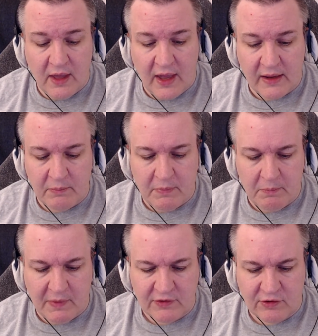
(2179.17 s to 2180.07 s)
I can
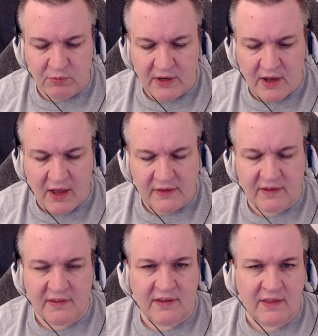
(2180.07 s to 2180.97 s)
mess with Redot. It
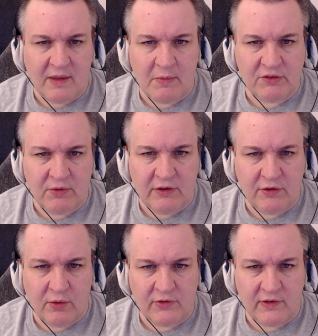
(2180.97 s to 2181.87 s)
doesn't take that much
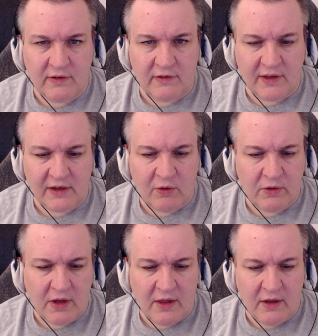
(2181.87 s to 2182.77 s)
resources like
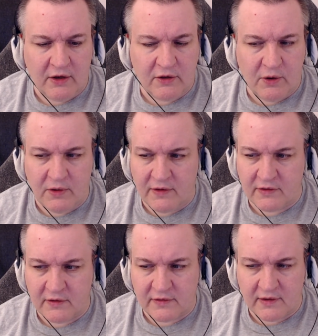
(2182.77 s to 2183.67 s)
Godot
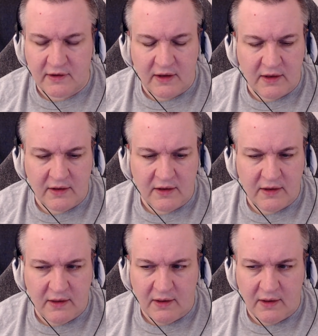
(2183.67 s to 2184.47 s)
doesn't, and